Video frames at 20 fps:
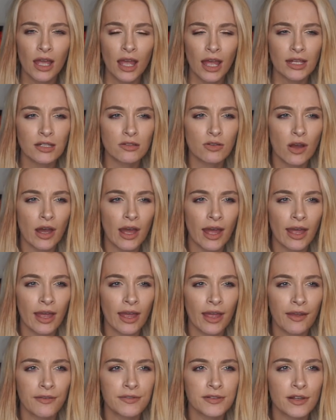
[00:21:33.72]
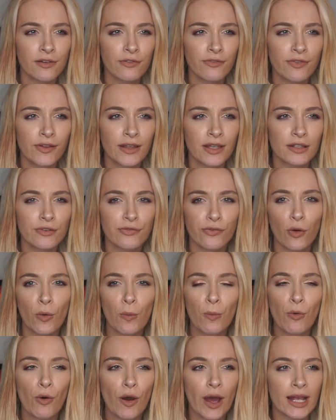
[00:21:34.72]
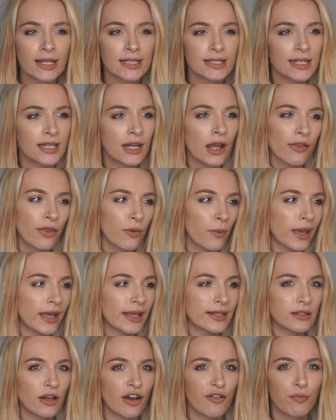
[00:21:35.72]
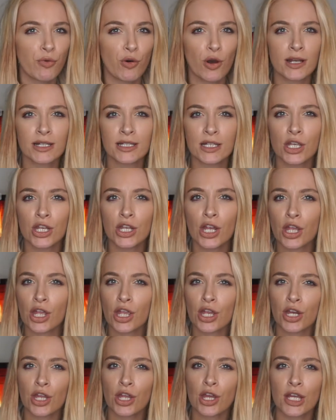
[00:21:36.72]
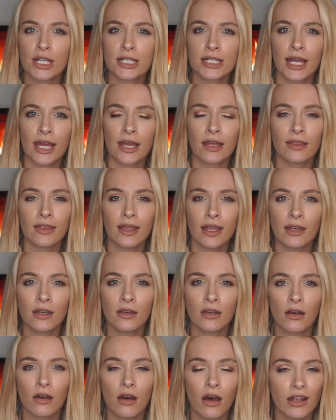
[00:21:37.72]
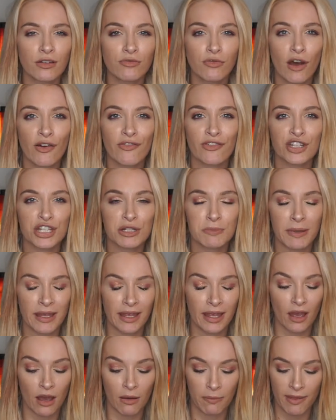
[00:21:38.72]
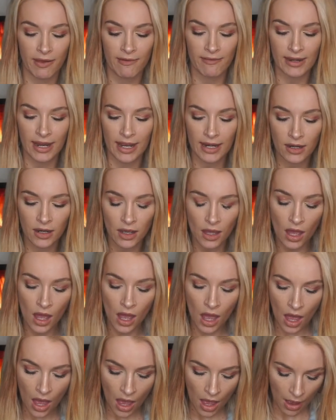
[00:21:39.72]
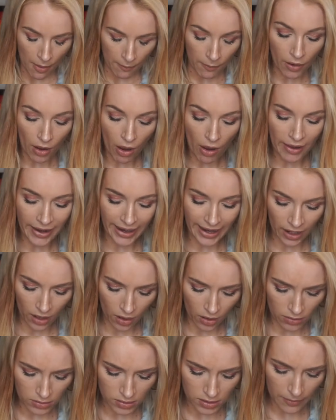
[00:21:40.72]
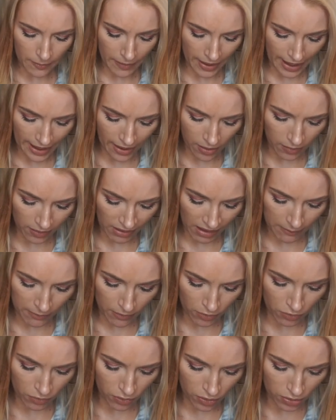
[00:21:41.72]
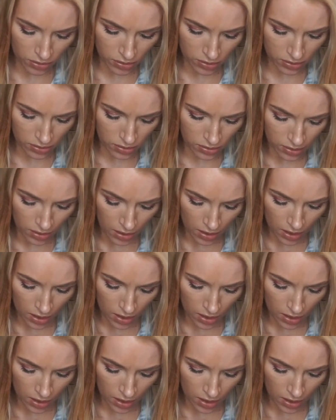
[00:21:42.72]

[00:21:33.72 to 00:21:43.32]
It's like if something's full price and the other week is half price and you know you're going to use it, then I'd rather just pick it up there and then. But I somehow came across